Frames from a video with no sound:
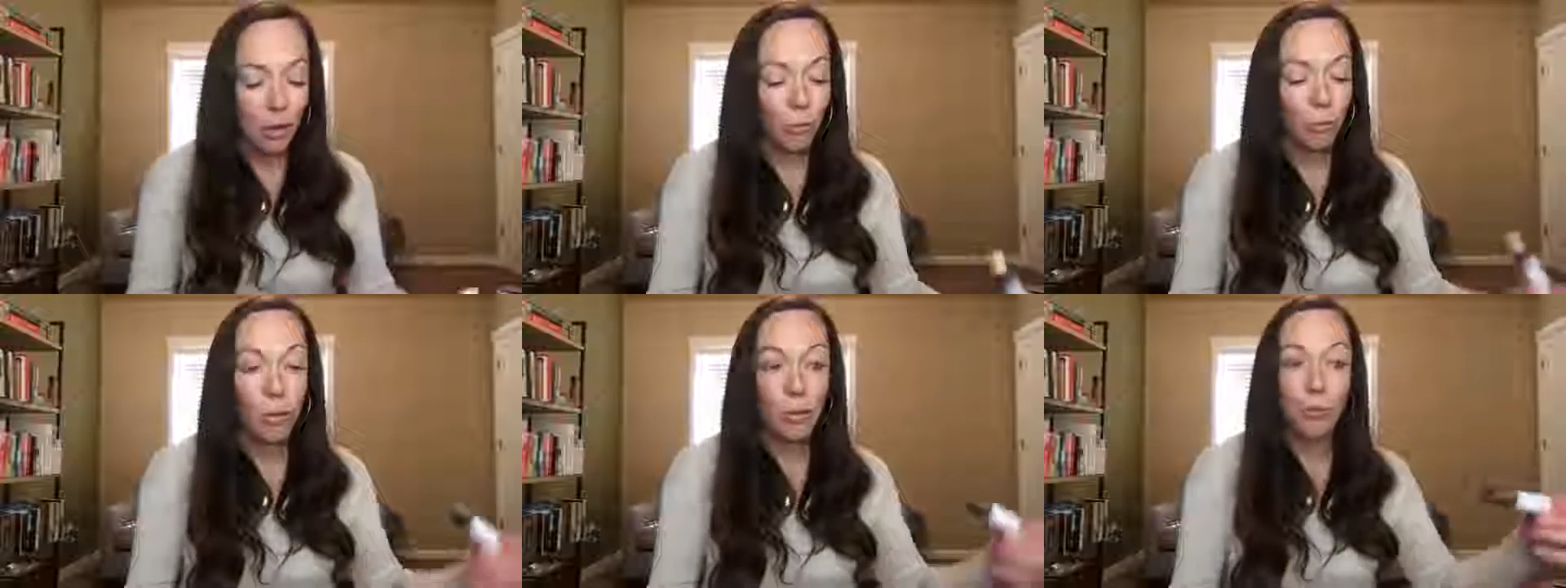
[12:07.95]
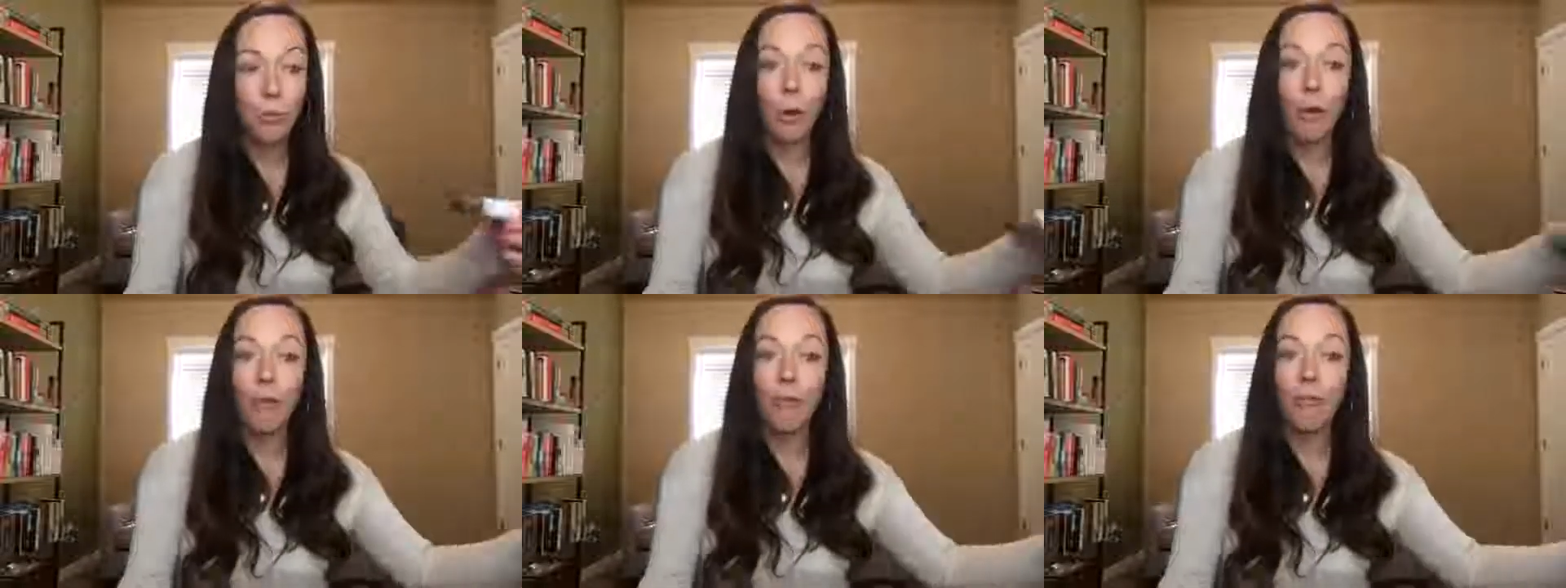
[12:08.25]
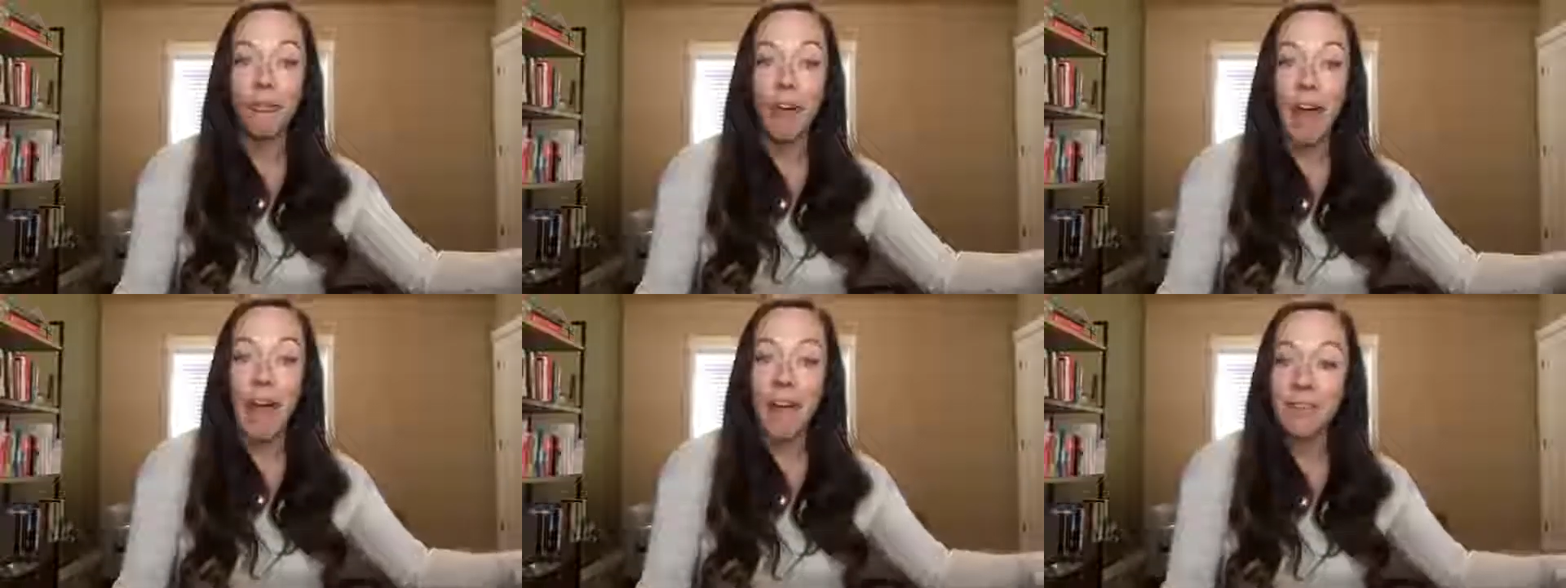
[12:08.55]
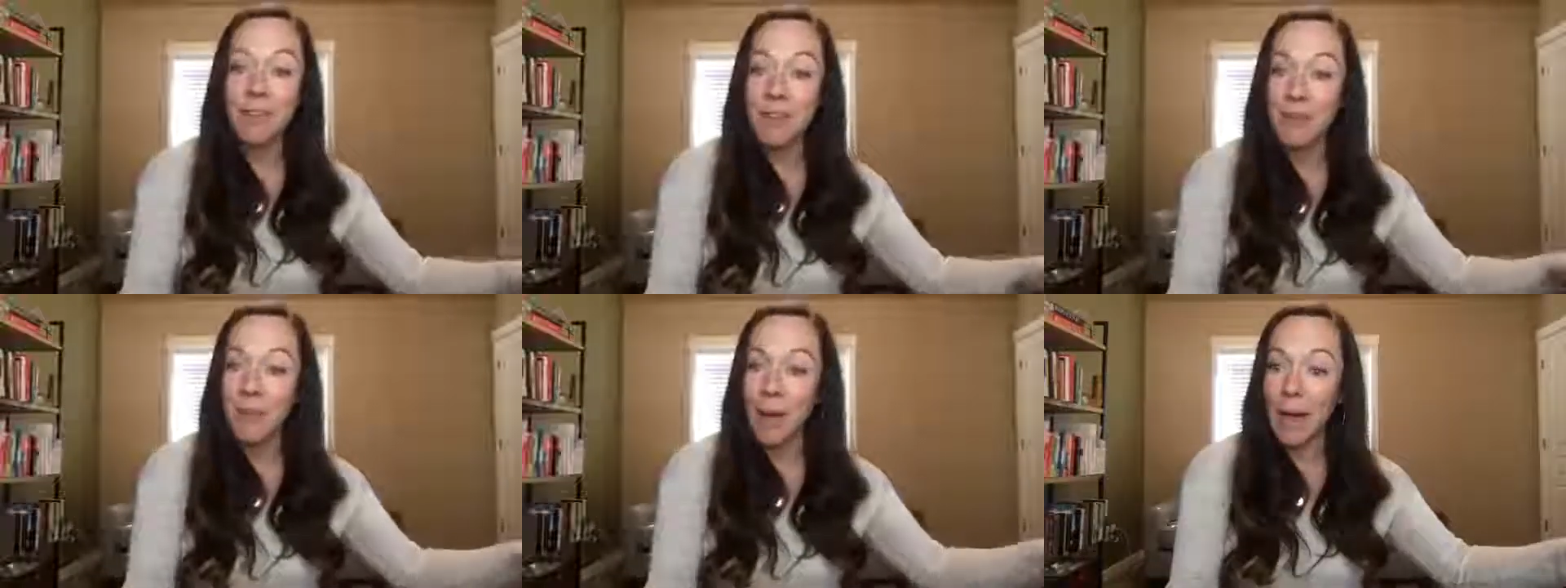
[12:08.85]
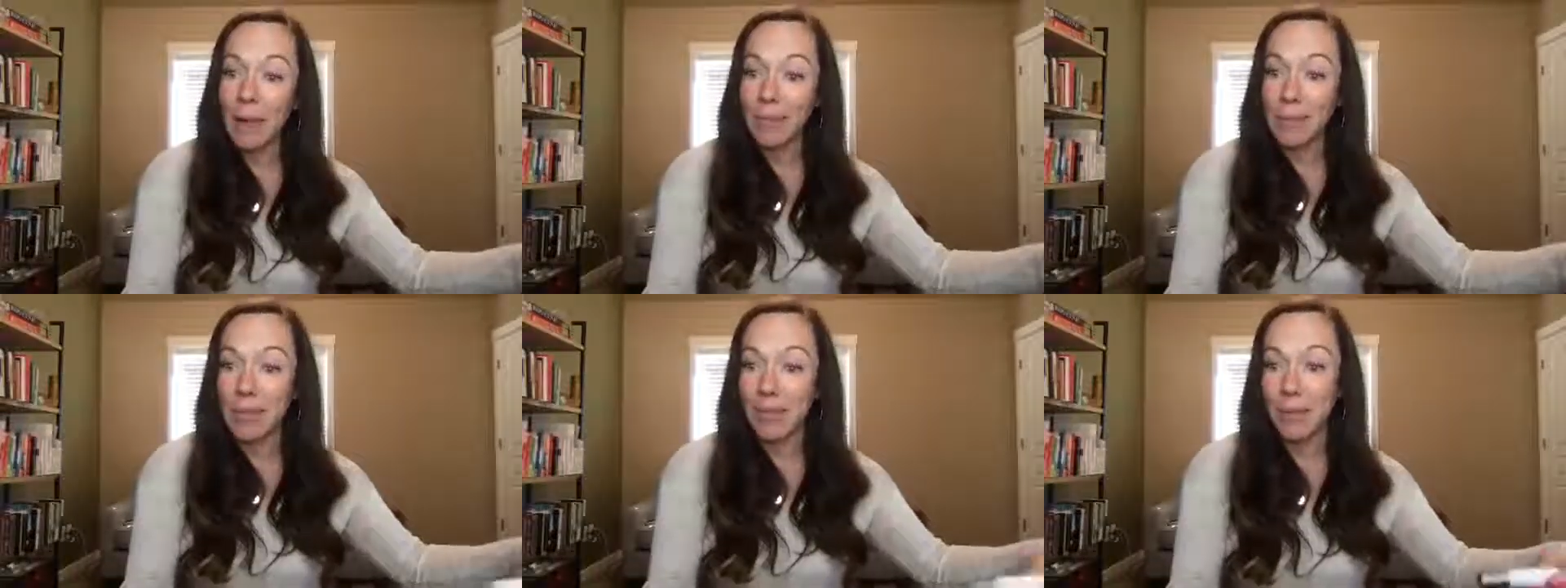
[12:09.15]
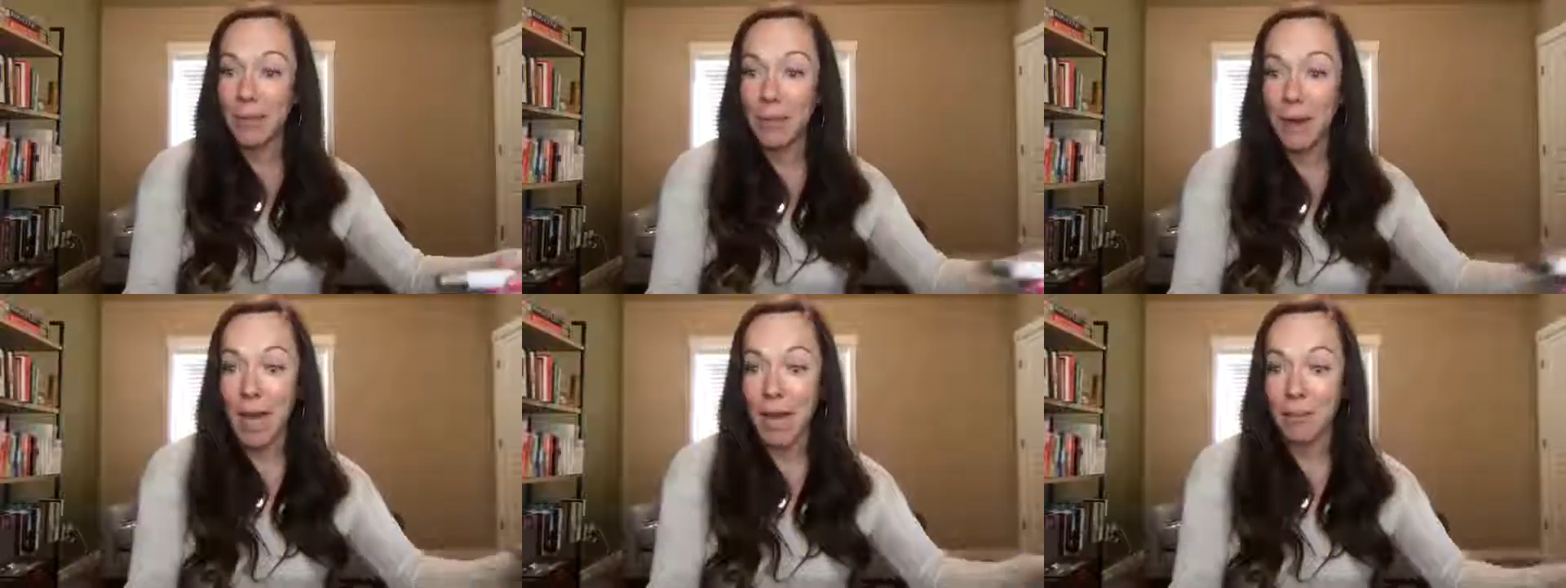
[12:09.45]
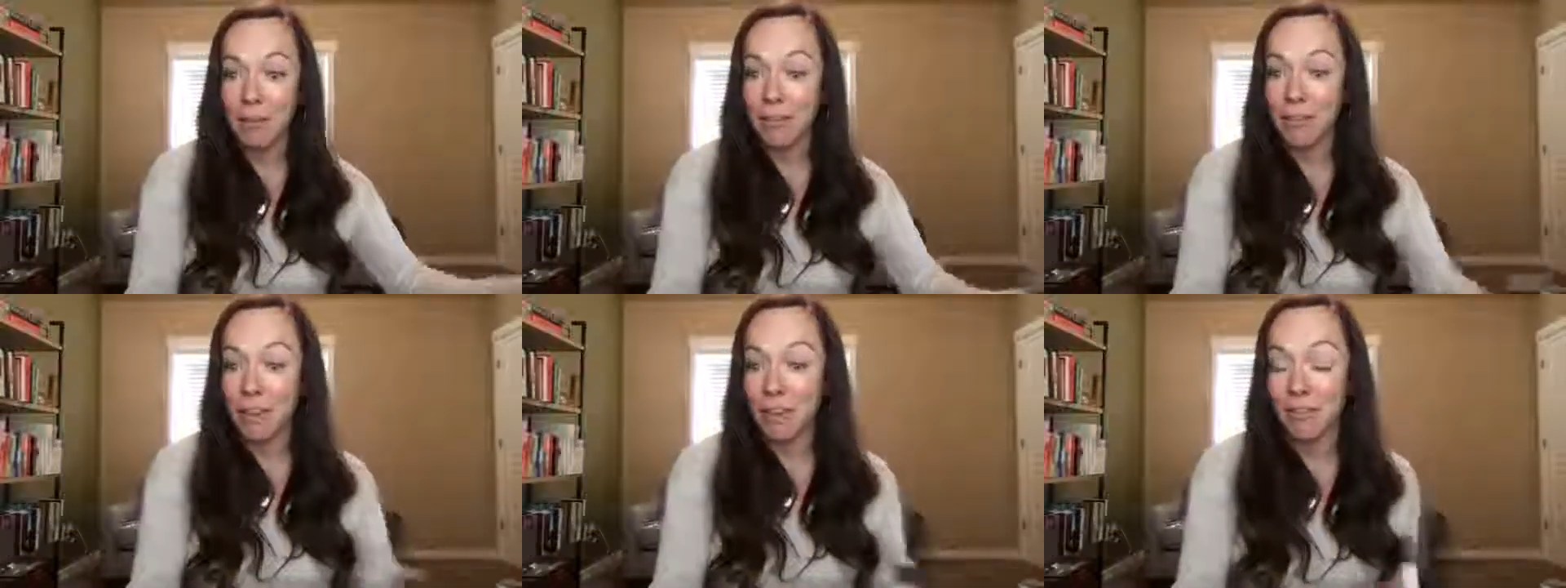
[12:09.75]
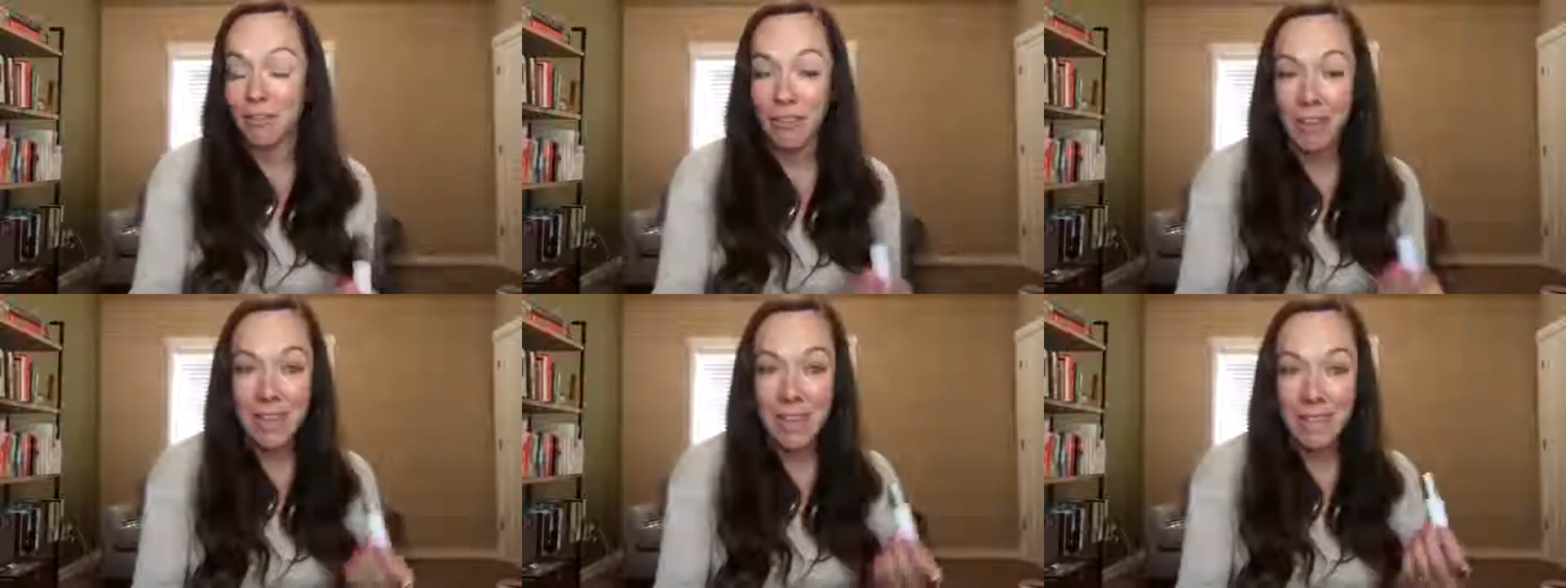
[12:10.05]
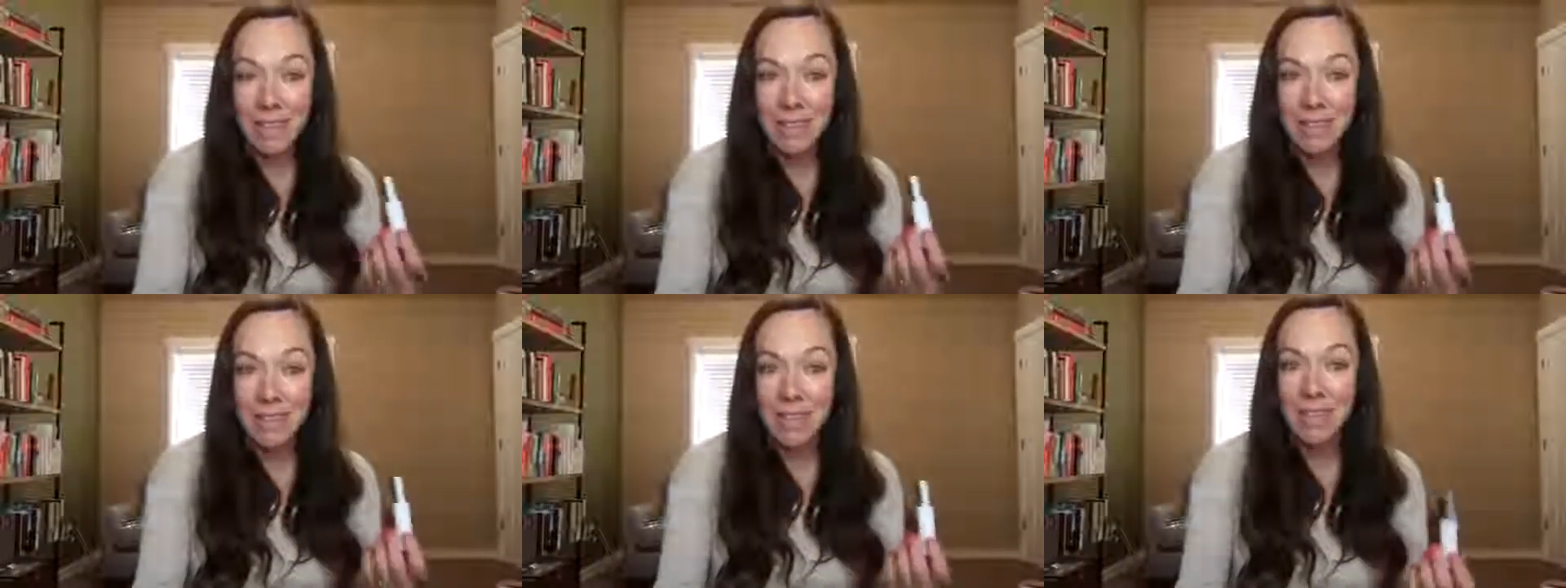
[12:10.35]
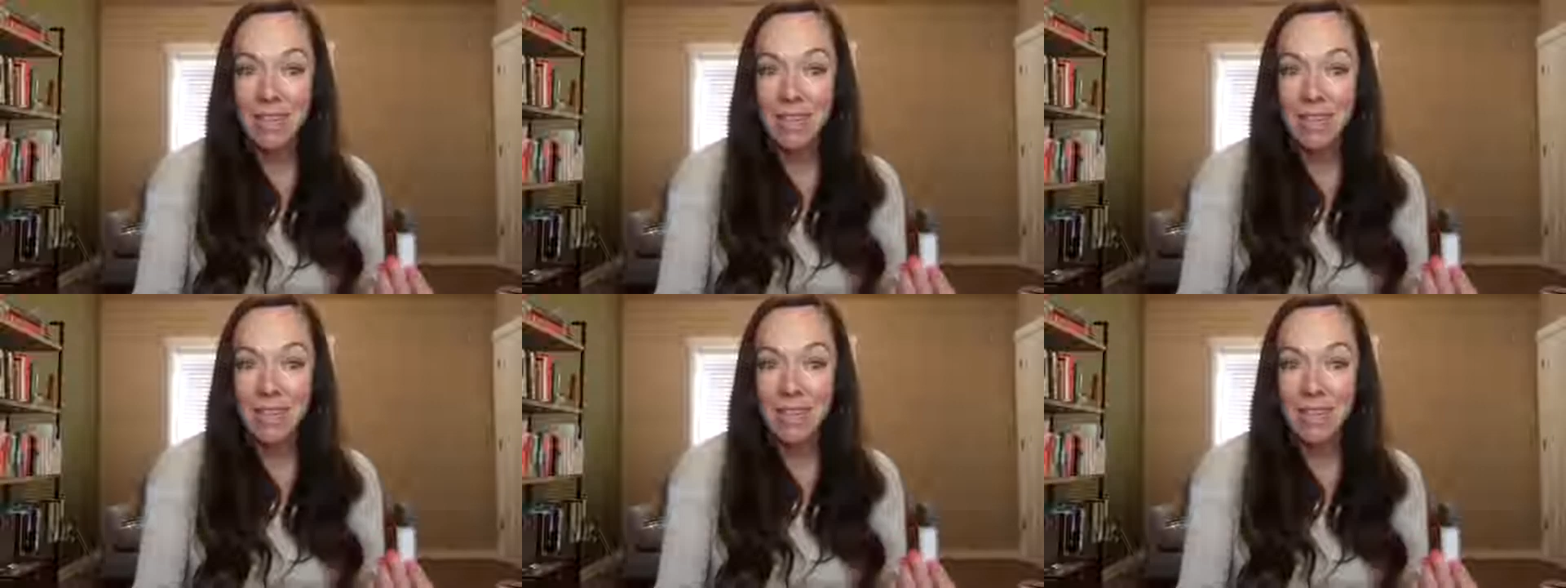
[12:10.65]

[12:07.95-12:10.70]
we roll 5 swipes on the bottom of our feet,